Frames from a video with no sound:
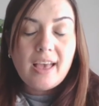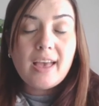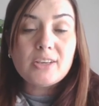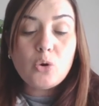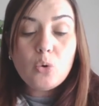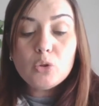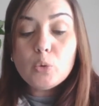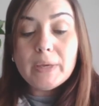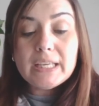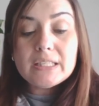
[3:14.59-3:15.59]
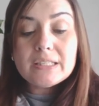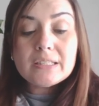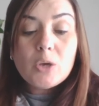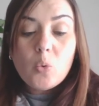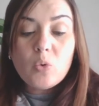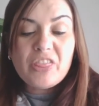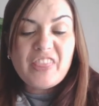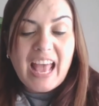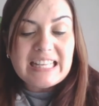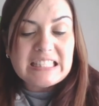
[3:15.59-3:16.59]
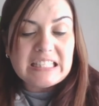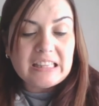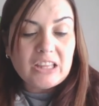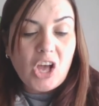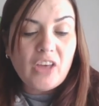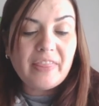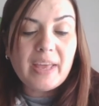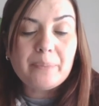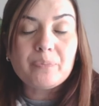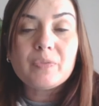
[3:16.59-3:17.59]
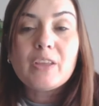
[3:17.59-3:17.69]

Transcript: and all the wigs, with the hats still on them,